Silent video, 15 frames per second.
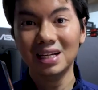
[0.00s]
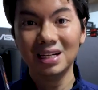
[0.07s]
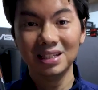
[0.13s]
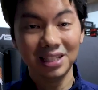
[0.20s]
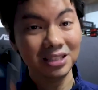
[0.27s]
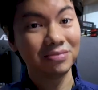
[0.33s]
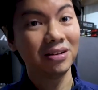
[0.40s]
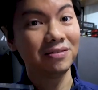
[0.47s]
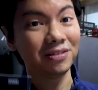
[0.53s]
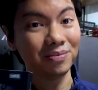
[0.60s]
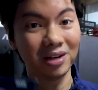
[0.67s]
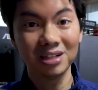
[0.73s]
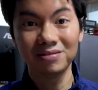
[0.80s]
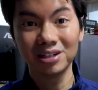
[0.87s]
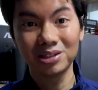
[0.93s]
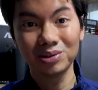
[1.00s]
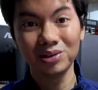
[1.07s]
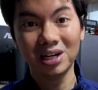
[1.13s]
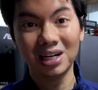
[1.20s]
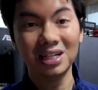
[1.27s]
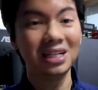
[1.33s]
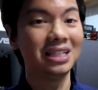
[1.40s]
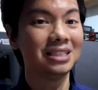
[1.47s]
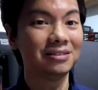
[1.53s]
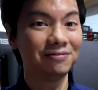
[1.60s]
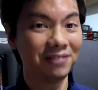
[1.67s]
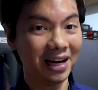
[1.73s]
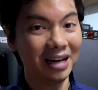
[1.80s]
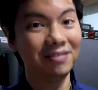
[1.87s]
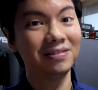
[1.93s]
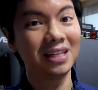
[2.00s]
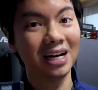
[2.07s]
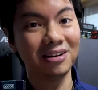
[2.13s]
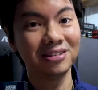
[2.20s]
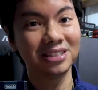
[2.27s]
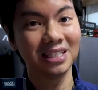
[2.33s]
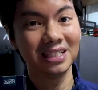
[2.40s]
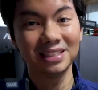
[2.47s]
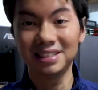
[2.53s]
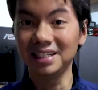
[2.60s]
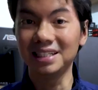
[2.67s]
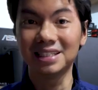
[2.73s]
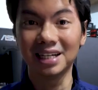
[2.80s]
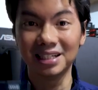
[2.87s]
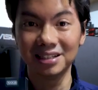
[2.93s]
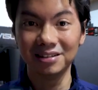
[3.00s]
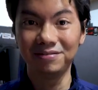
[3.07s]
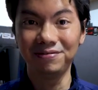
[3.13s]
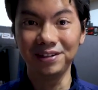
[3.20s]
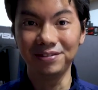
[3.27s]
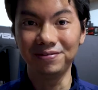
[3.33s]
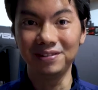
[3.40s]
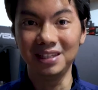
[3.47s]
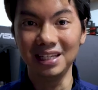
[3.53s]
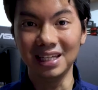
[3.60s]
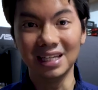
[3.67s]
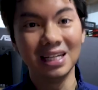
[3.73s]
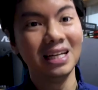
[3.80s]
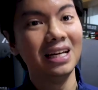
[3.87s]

This one from Hardware Sugar is 5,650.